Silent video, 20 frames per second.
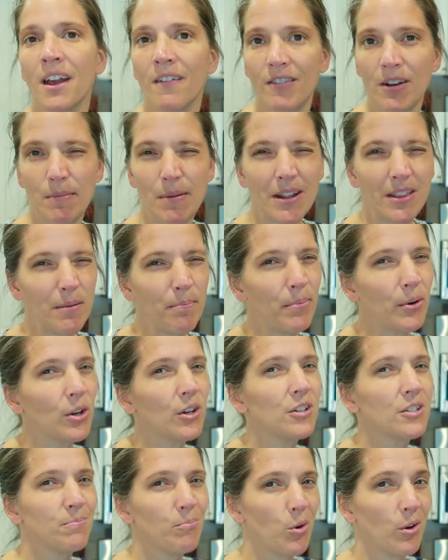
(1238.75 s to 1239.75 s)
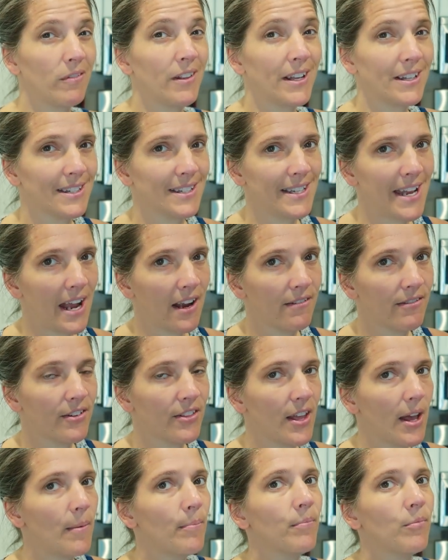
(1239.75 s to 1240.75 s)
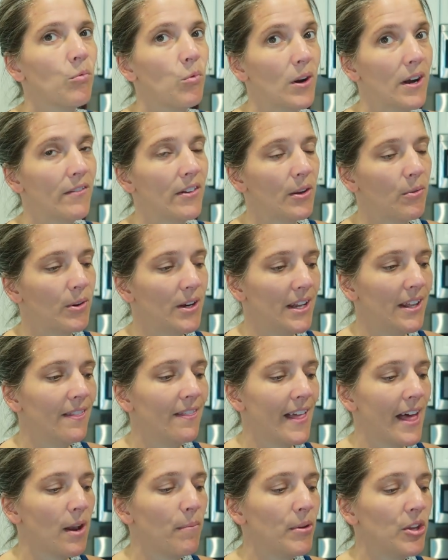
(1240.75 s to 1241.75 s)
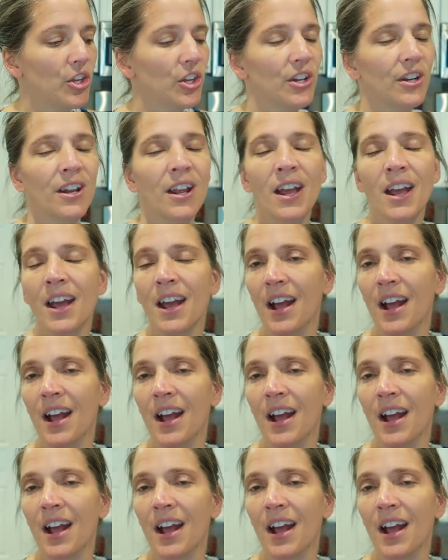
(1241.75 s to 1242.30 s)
if i make the burgers more of like a snack for them whenever they want to eat that'll be good